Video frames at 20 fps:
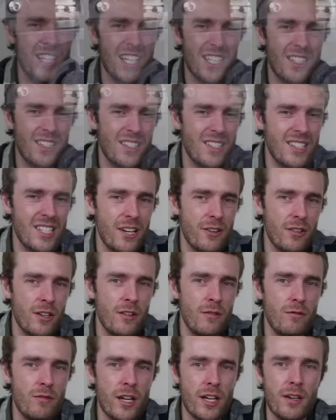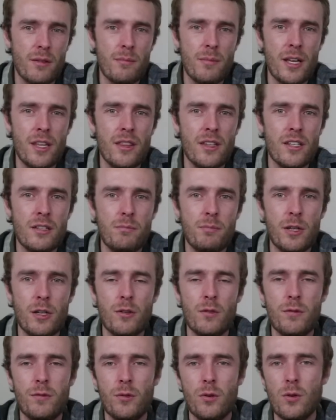necessarily recommend this
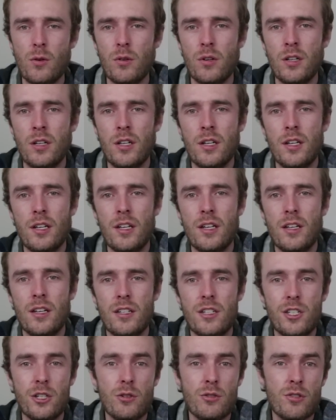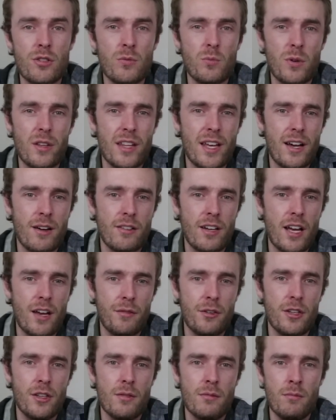build for children without
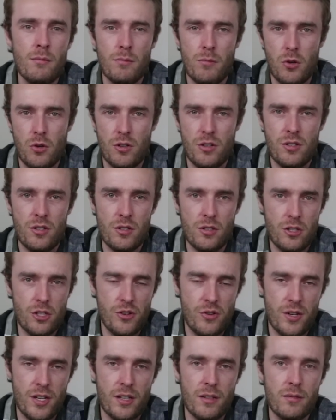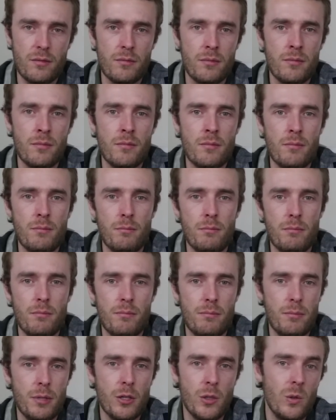having them monitored during
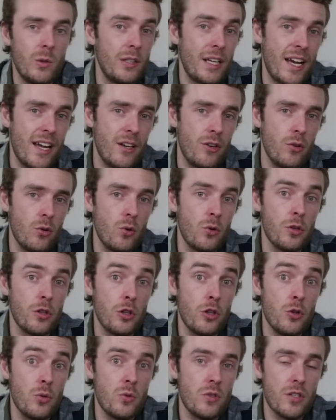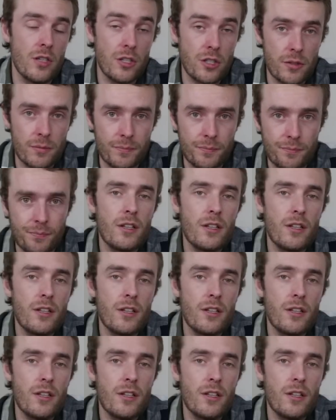build and or usage.